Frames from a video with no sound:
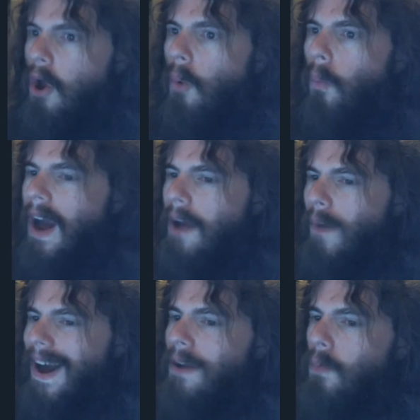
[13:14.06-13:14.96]
Why
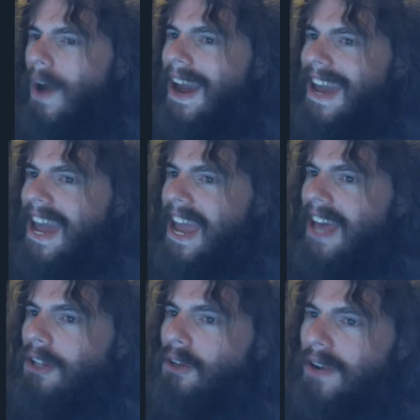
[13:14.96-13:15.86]
why why
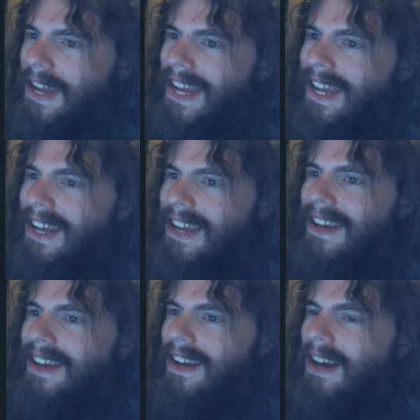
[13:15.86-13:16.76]
Hillary
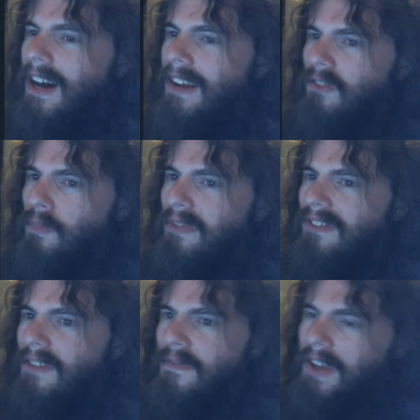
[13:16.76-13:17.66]
uh
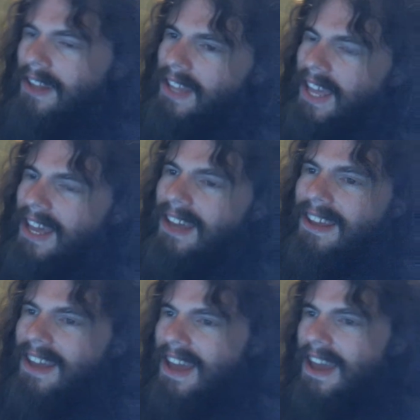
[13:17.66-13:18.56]
specifically
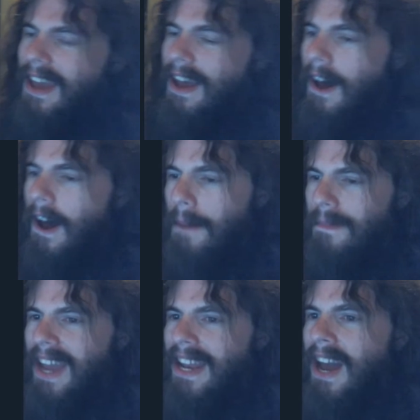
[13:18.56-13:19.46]
um
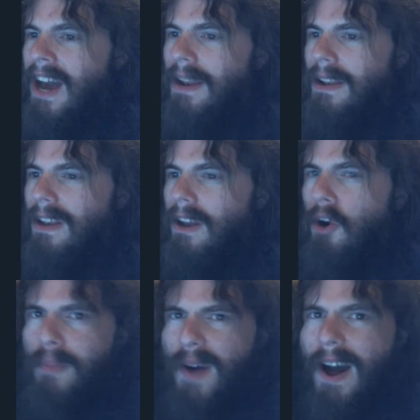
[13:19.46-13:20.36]
and not
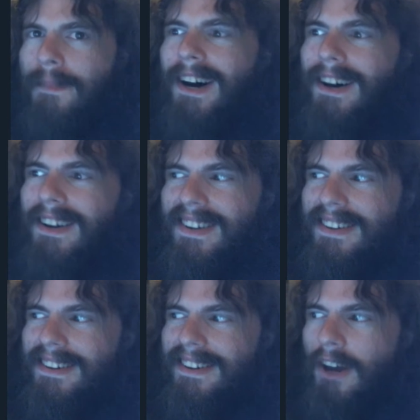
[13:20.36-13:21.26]
Obama,
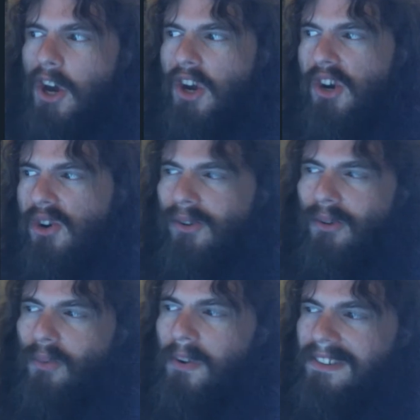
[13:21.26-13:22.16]

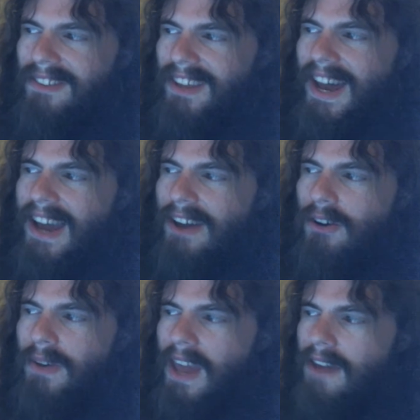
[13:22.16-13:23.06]
who was the guy
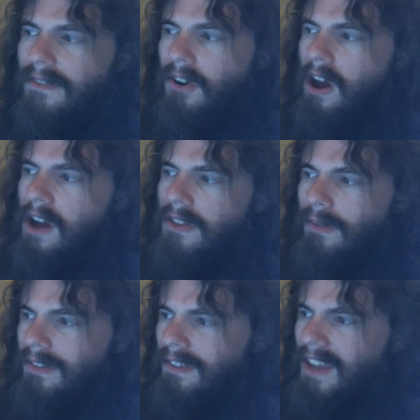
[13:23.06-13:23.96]
who gave her
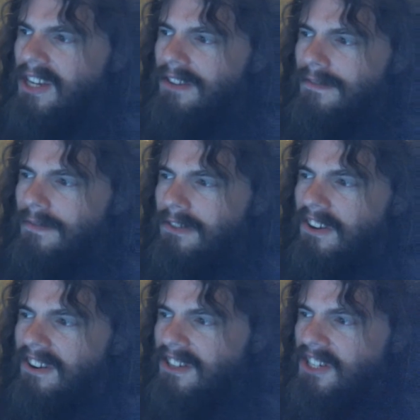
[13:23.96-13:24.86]
authorization for
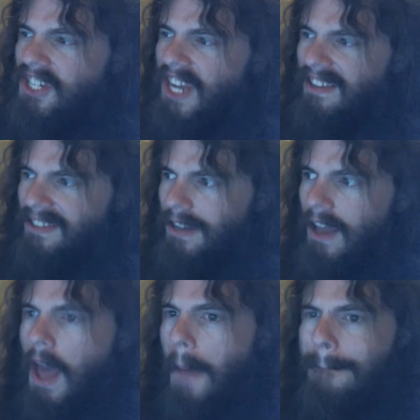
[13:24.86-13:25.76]
certain shit?
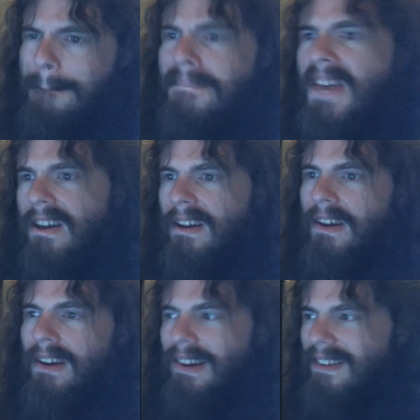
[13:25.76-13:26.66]
Hmm?
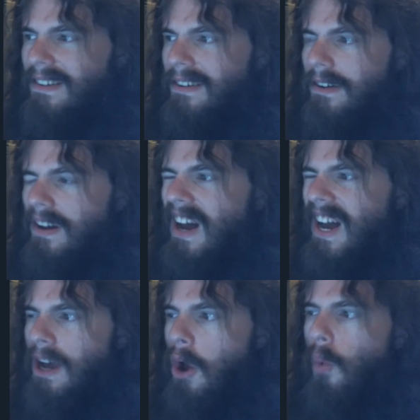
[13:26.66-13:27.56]

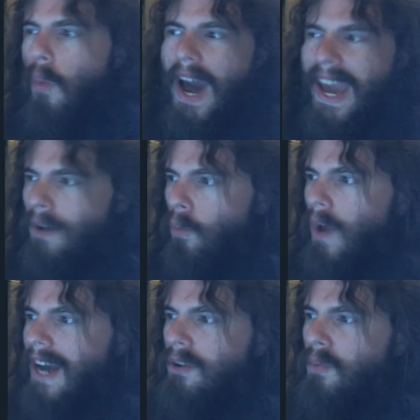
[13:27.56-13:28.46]
huh? Why
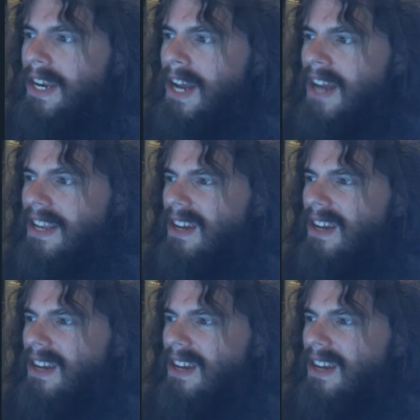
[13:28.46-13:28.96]
why do we not